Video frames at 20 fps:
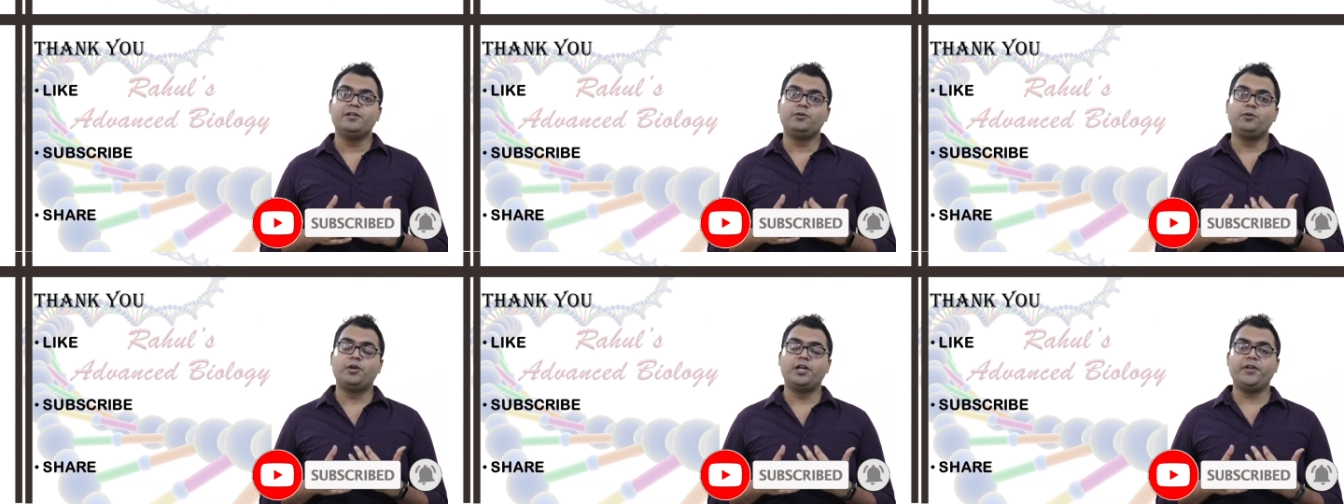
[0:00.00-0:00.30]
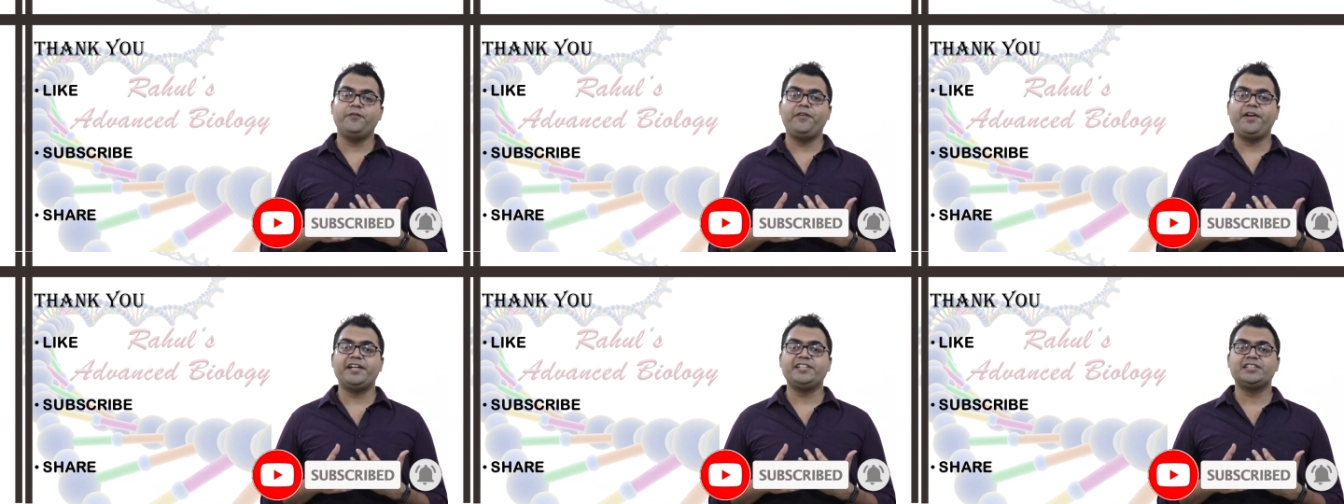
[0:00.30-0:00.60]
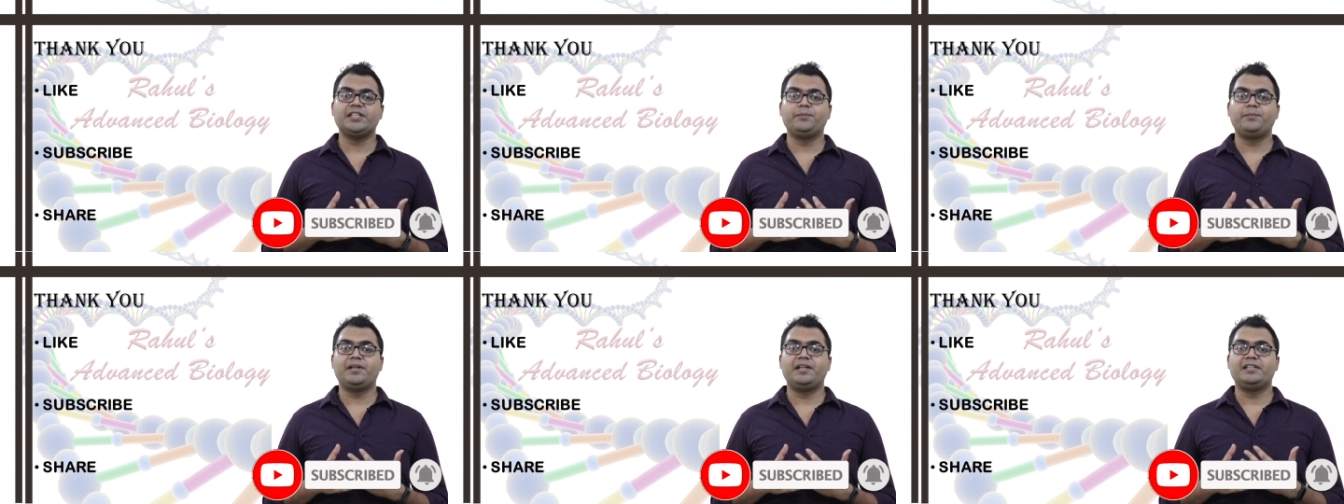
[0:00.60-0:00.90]

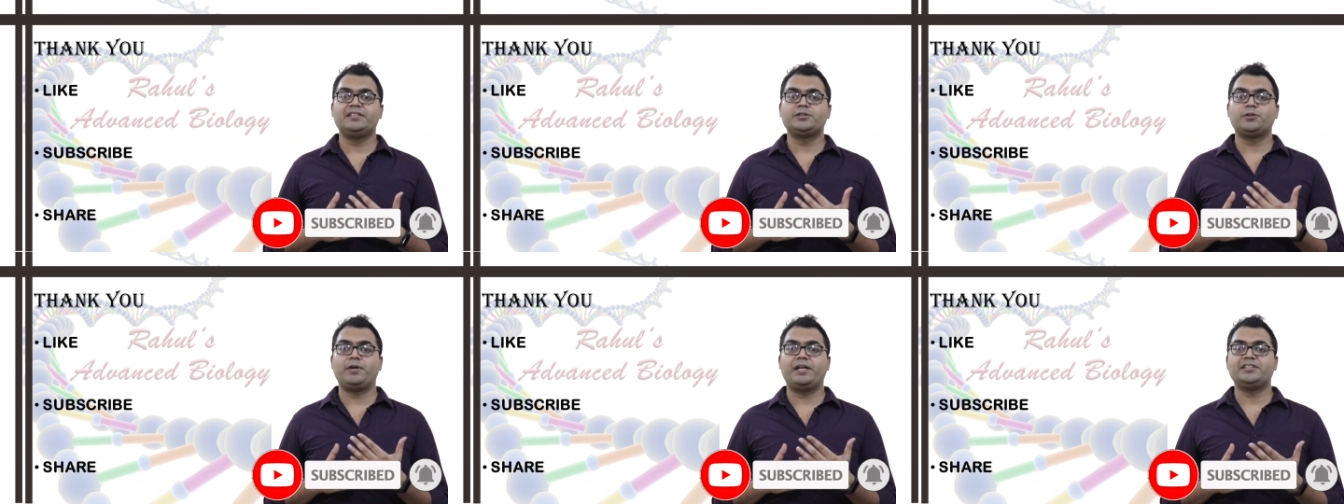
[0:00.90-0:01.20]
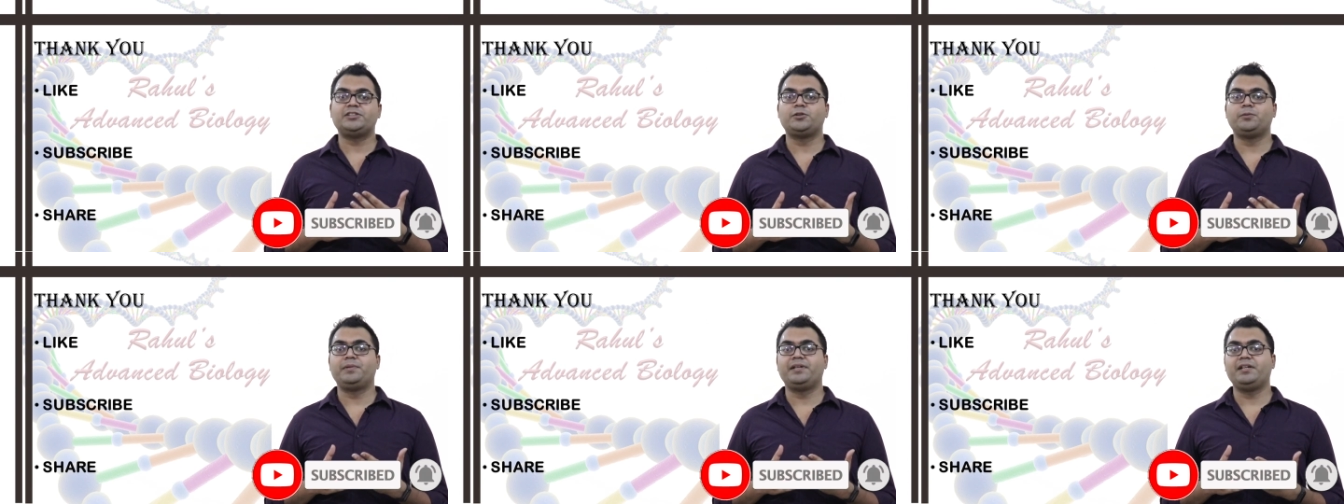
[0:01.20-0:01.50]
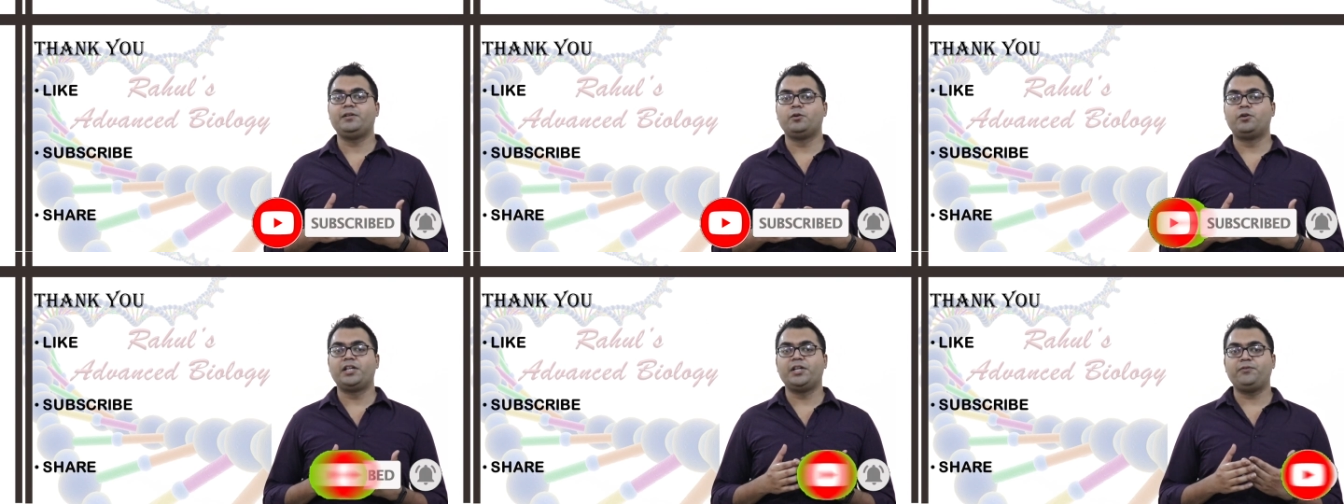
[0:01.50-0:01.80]
notification bell so as to
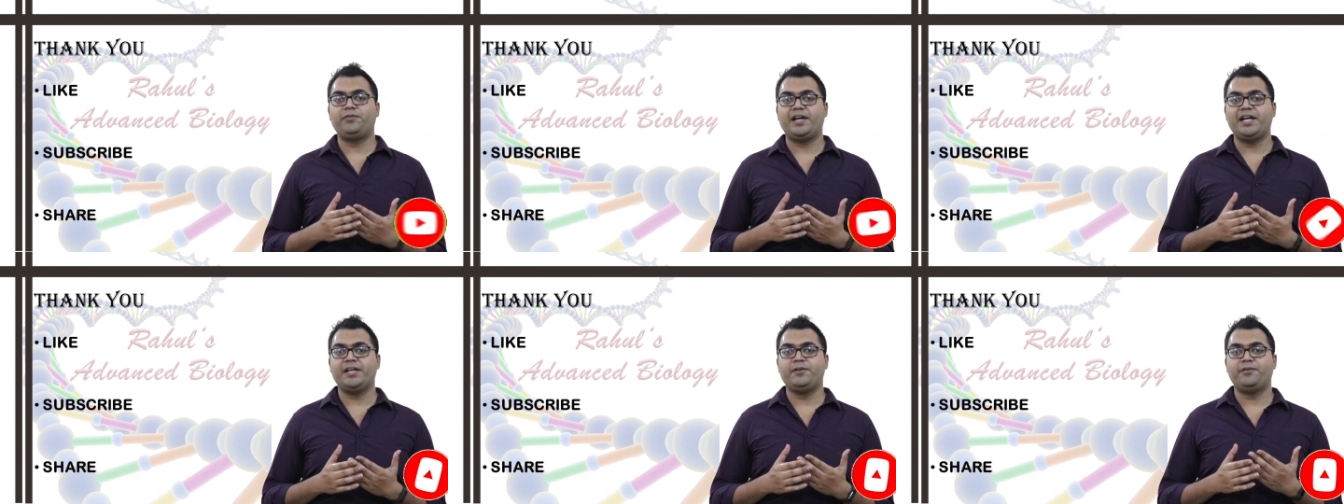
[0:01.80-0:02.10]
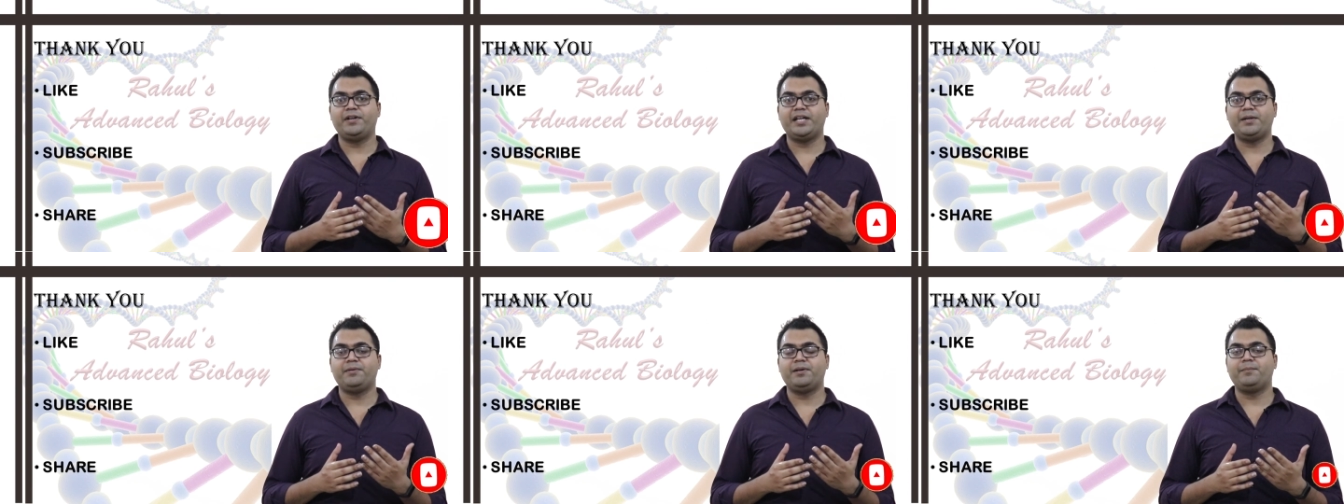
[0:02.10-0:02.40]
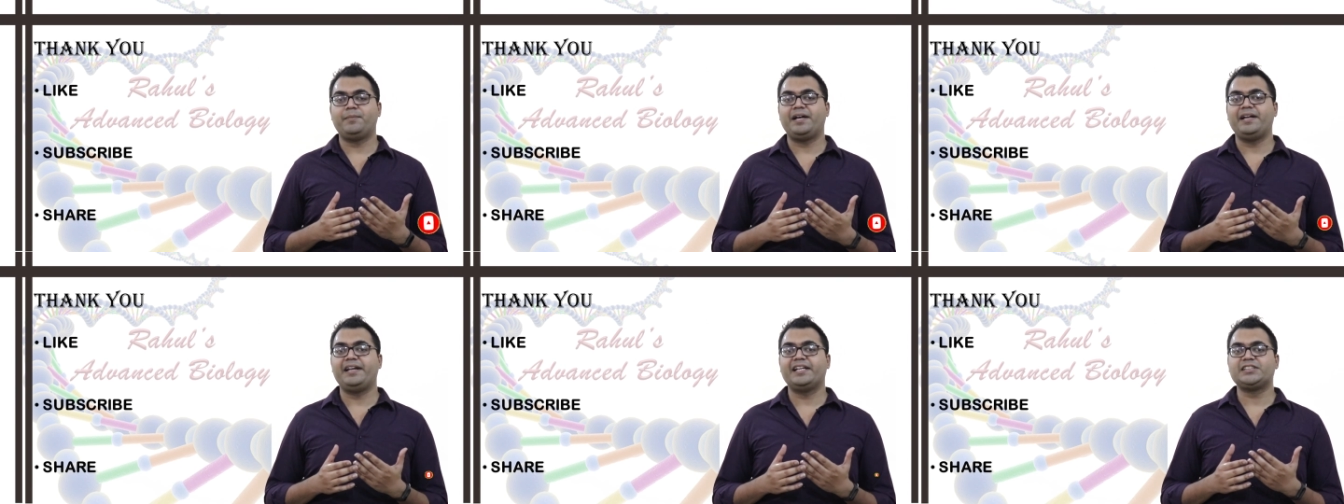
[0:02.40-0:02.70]
be notified whenever
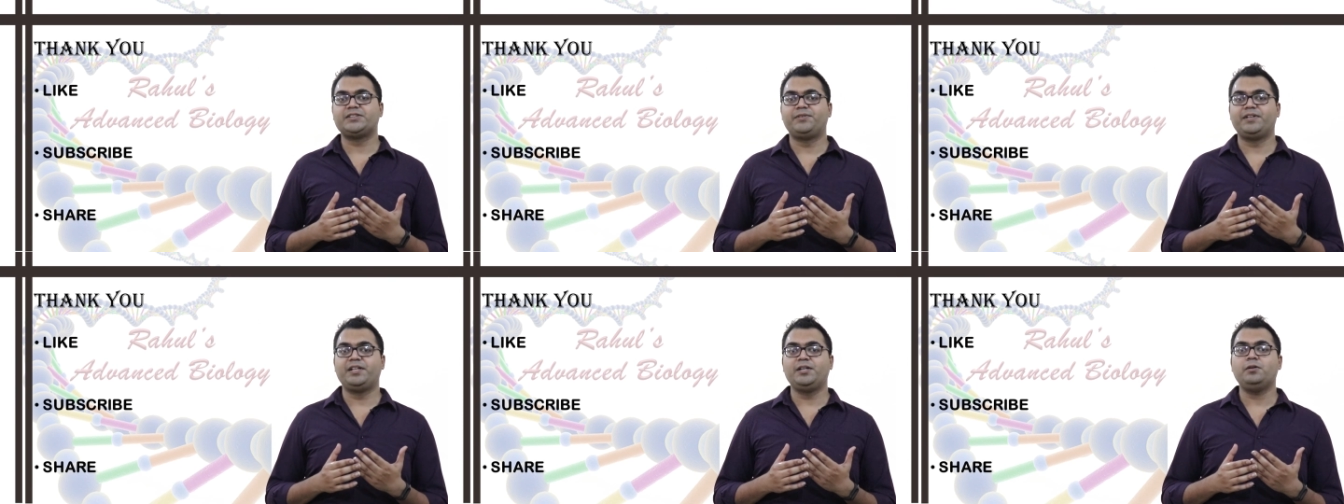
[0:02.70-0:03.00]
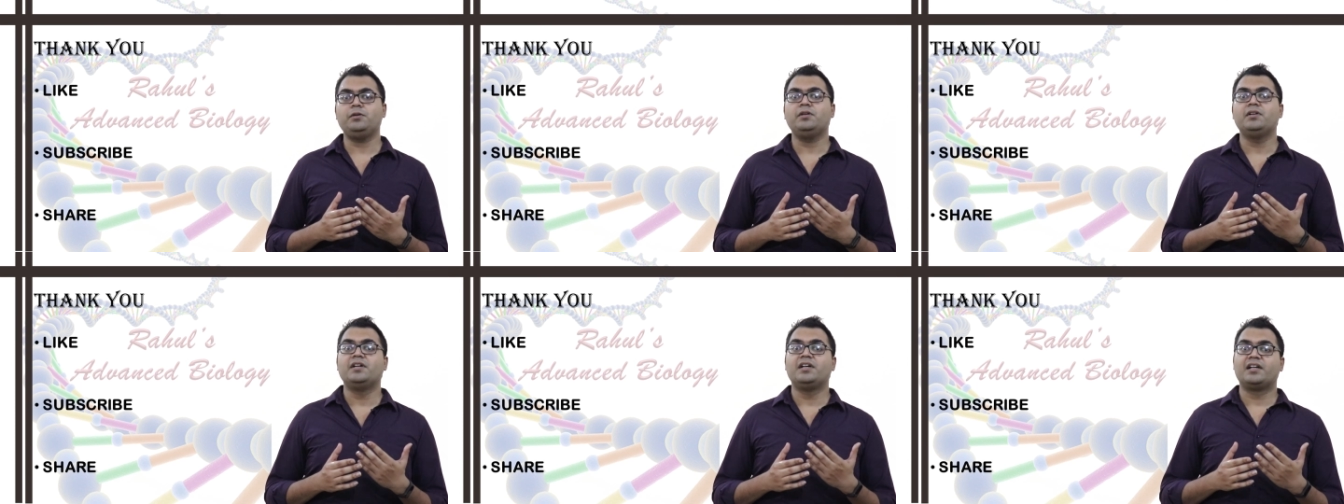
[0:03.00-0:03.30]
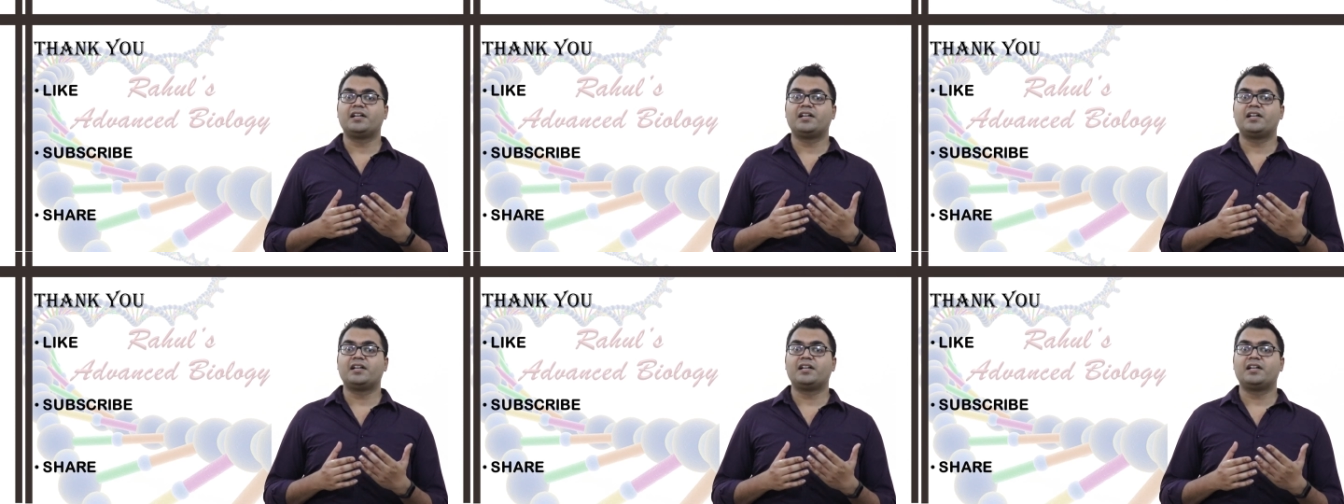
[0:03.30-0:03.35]
my next video